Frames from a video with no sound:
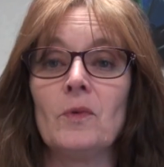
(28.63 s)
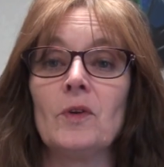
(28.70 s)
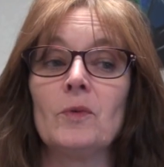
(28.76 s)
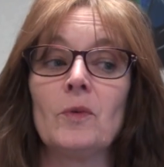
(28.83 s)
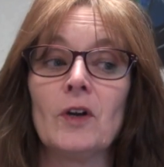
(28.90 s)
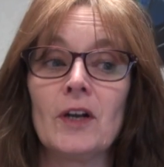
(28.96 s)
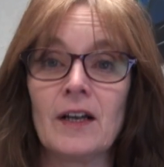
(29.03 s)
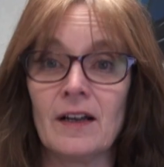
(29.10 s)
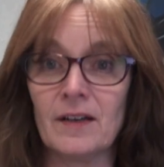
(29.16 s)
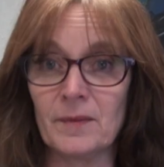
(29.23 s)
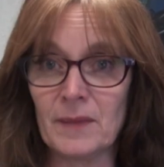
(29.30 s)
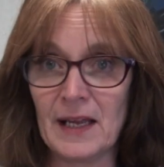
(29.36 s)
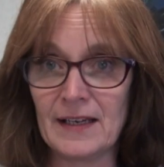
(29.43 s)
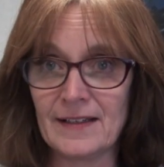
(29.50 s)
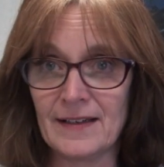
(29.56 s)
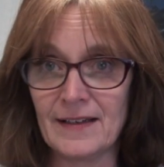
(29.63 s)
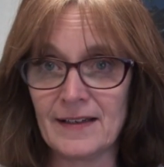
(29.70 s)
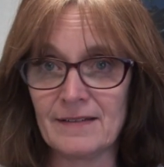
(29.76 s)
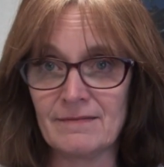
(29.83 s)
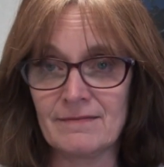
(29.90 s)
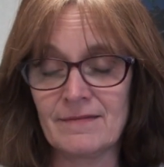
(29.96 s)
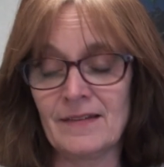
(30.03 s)
would work on them at
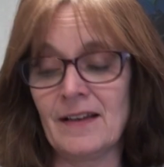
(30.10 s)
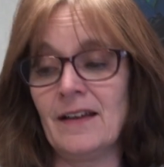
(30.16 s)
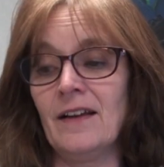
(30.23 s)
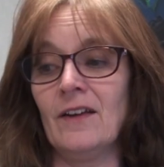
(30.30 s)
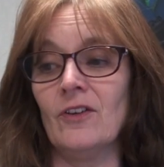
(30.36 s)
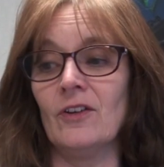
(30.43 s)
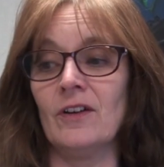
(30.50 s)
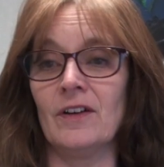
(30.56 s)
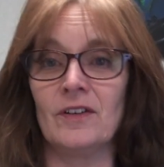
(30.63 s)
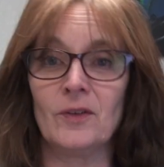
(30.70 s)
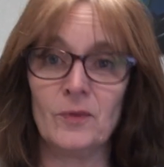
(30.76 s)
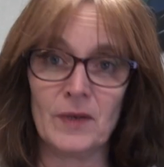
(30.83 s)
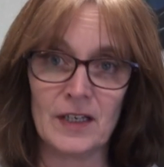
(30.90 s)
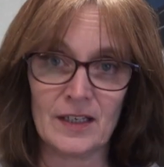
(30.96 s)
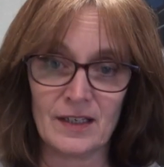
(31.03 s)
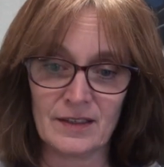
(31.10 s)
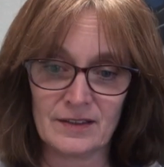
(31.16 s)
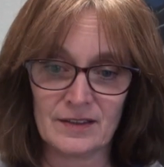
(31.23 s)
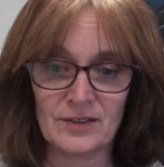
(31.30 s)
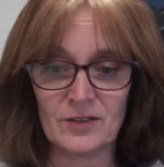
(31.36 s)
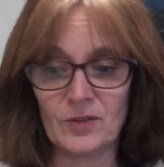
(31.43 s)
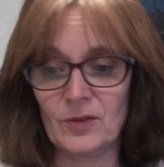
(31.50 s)
night or on the
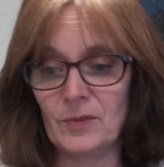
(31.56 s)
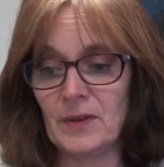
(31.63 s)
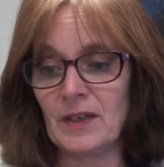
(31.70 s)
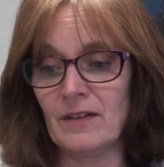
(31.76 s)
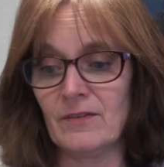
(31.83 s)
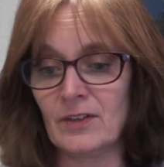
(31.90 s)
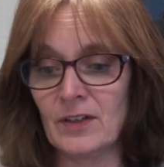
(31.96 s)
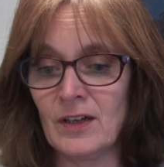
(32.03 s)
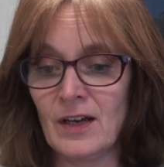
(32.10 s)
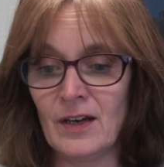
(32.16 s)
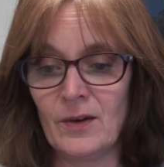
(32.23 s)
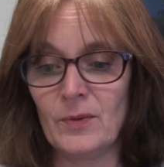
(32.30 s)
weekends or whatever.